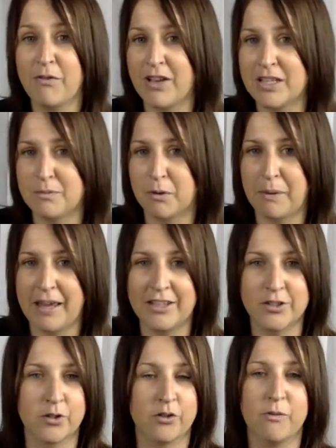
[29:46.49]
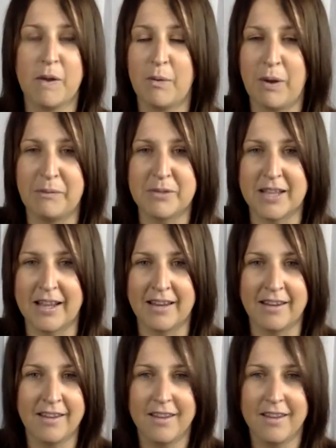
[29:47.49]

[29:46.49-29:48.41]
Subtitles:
Facebook page or through my website.